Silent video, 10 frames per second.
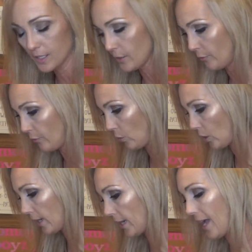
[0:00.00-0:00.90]

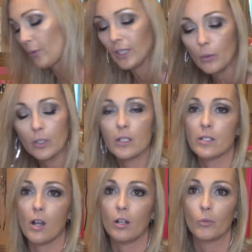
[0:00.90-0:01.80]
Sephora. I really wanted to
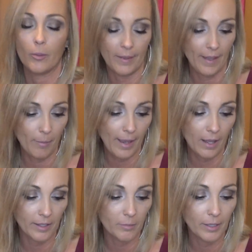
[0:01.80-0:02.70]
talk more about that
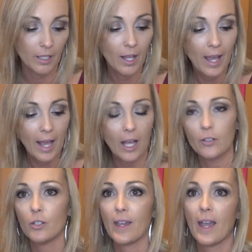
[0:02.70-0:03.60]
palette, but
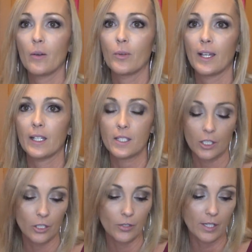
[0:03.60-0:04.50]
I'll do that when I get
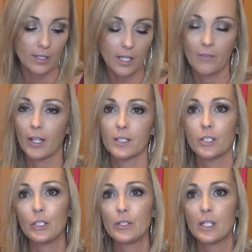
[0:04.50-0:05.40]
to use it because I haven't got to
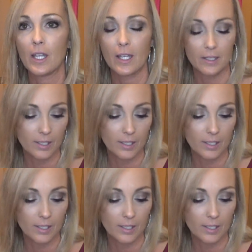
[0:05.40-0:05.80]
use it yet.